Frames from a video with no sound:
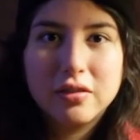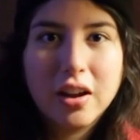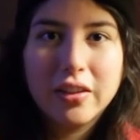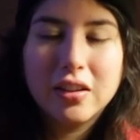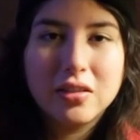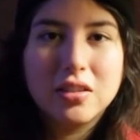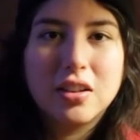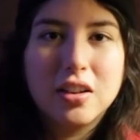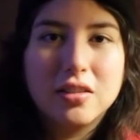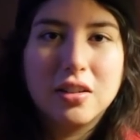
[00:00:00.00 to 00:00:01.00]
I think just
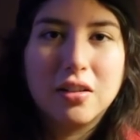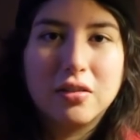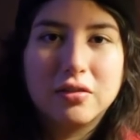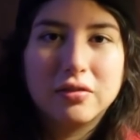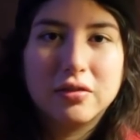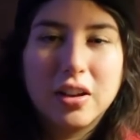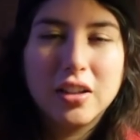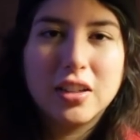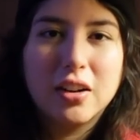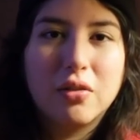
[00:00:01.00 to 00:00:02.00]
because, you know,
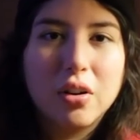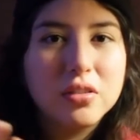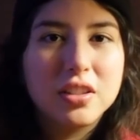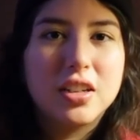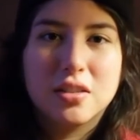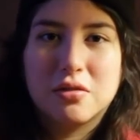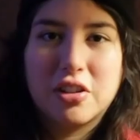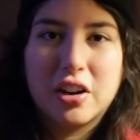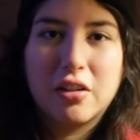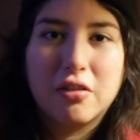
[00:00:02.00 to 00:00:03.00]
it's kind of rosy because we're
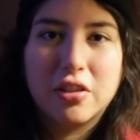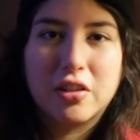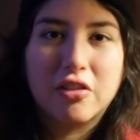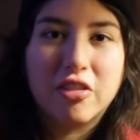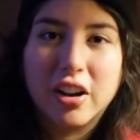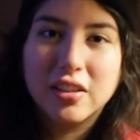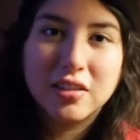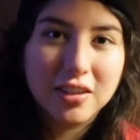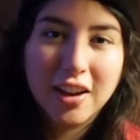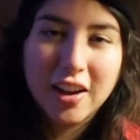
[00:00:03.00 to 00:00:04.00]
here with our
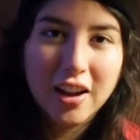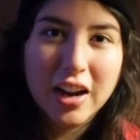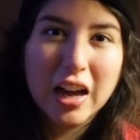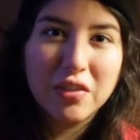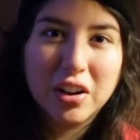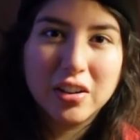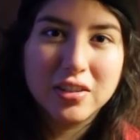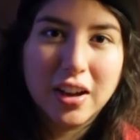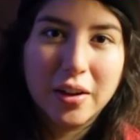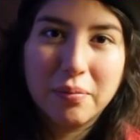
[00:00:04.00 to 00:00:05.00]
friends and having a good
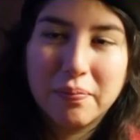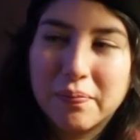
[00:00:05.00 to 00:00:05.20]
time.